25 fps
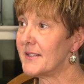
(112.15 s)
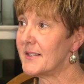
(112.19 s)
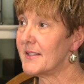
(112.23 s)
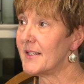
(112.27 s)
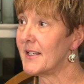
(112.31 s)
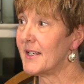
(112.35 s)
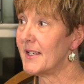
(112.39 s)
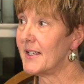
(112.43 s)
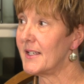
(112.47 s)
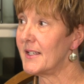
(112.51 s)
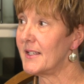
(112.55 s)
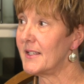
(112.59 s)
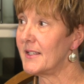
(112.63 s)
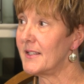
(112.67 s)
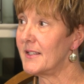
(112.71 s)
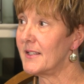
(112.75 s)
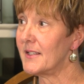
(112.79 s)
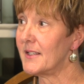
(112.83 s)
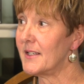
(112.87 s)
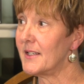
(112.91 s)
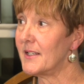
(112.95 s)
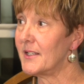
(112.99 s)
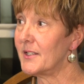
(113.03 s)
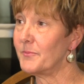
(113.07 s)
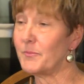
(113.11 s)
said,
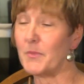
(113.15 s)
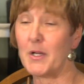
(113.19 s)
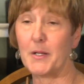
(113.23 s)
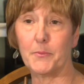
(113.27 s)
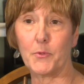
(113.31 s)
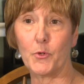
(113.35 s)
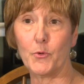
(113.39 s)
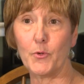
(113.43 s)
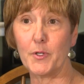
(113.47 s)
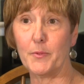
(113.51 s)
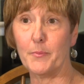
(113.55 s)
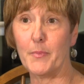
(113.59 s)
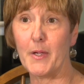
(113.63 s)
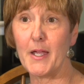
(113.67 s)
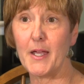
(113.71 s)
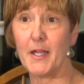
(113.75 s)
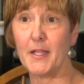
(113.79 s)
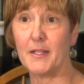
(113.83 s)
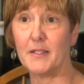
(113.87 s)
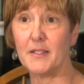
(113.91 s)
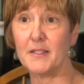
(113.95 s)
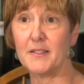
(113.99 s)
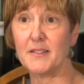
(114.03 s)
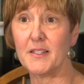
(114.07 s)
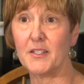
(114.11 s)
um, I'm going to
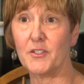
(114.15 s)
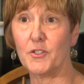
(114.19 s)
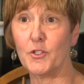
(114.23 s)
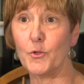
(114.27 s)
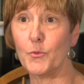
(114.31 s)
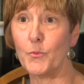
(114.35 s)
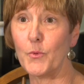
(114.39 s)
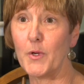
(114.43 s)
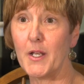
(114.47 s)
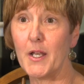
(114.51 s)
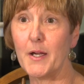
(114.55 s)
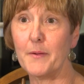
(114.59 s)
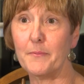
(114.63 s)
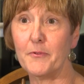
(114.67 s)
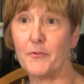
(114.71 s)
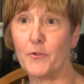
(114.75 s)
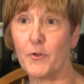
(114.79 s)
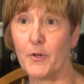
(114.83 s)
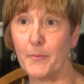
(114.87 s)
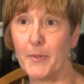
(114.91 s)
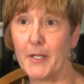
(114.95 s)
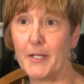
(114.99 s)
bed, and he said, don't wait up for